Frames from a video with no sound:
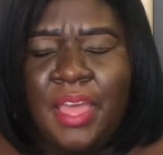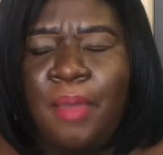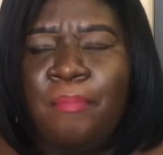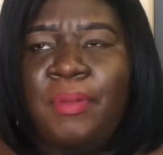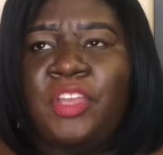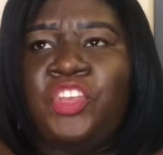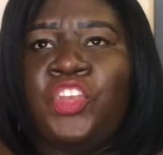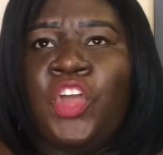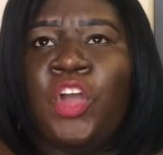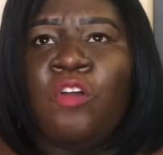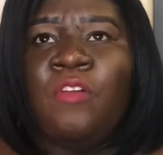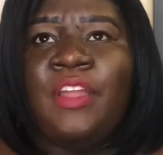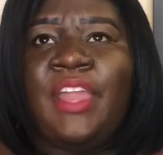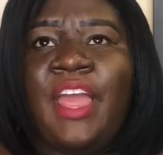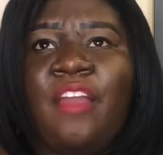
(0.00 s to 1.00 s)
but no
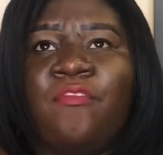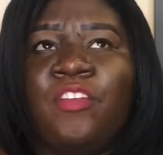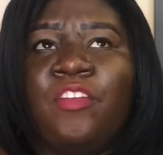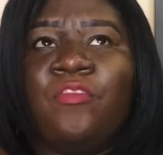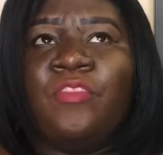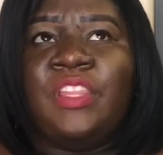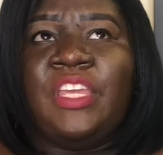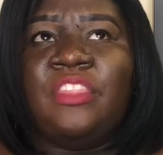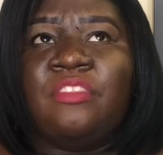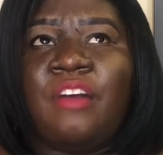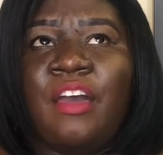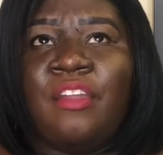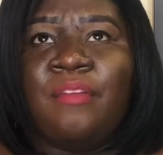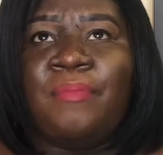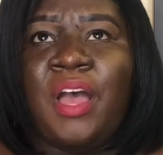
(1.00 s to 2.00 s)
one ever really
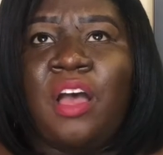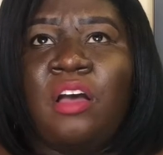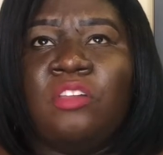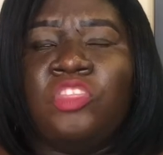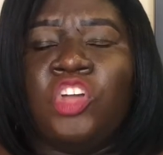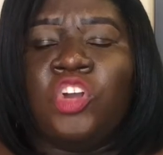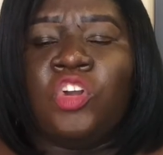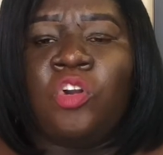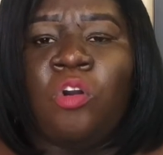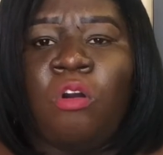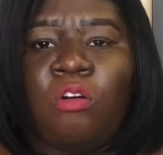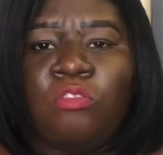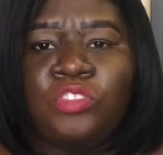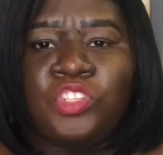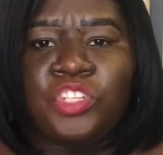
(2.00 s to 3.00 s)
thought about the
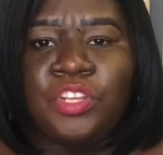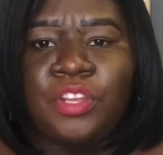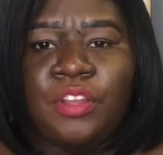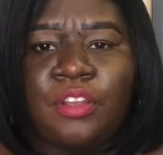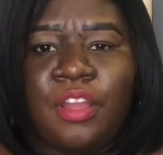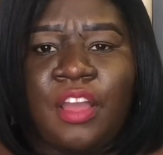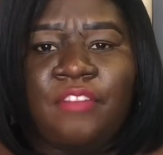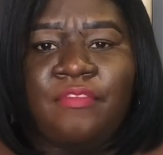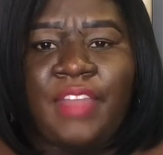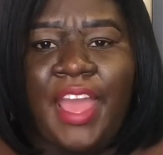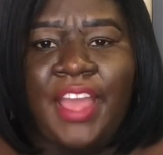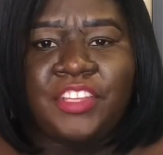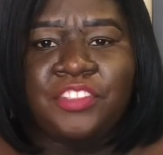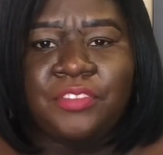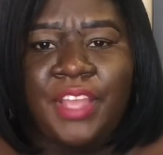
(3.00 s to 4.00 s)
culture of
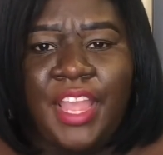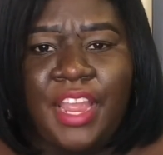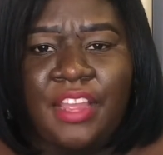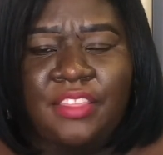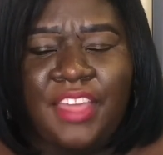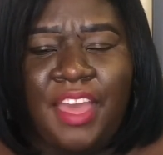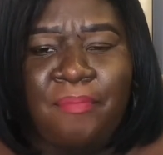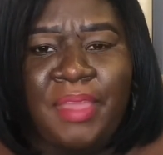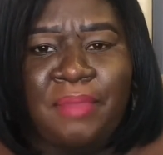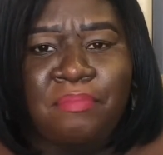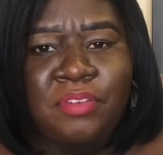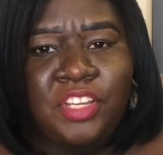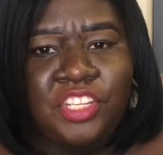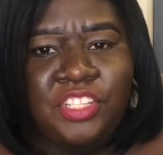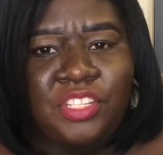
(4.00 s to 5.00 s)
natural hair that may
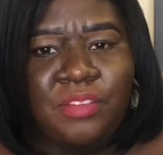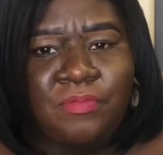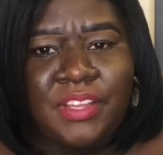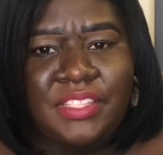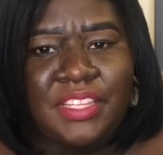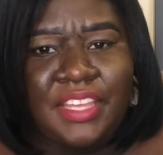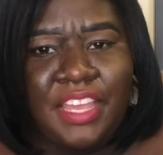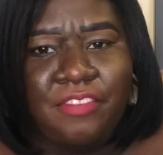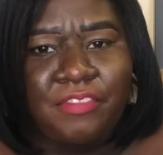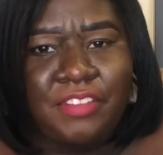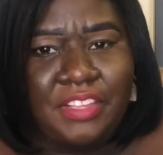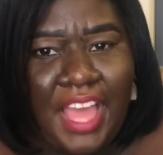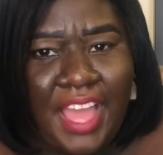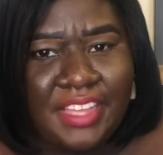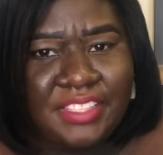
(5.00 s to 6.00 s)
push someone to get
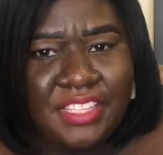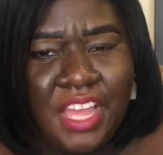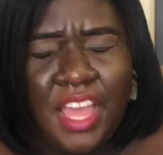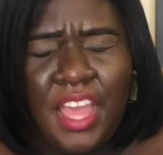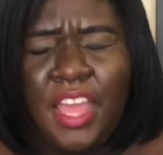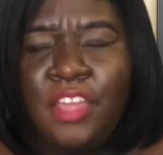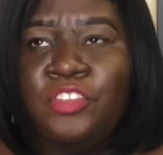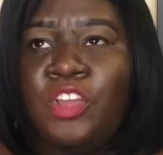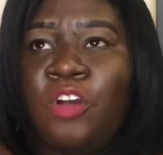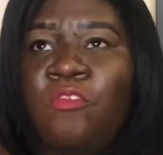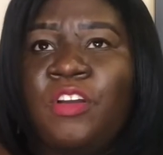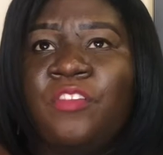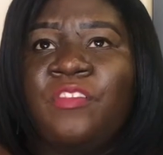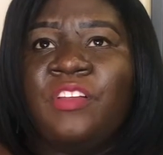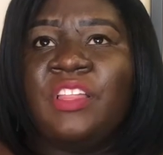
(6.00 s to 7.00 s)
relaxed. No
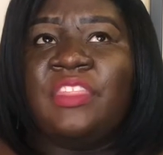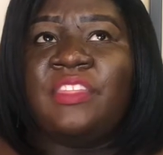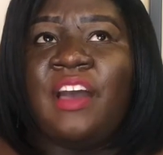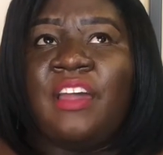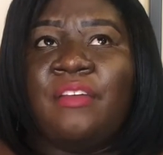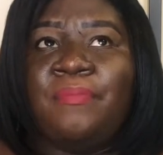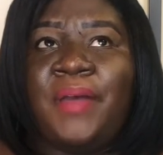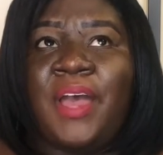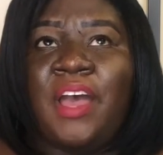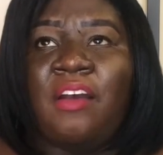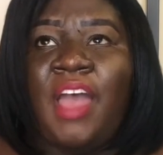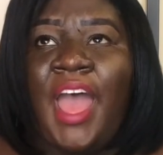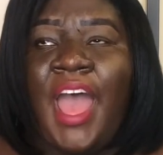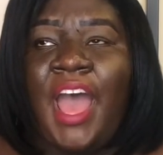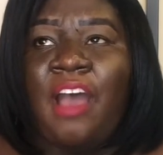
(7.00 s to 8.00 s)
one really thought
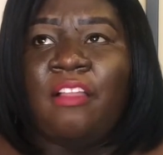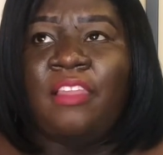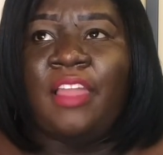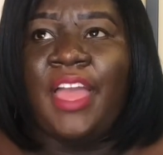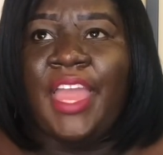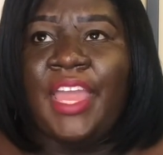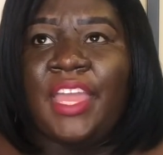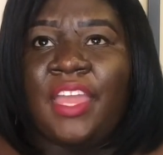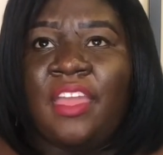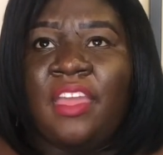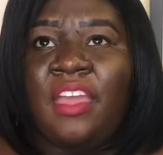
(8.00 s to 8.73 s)
about how like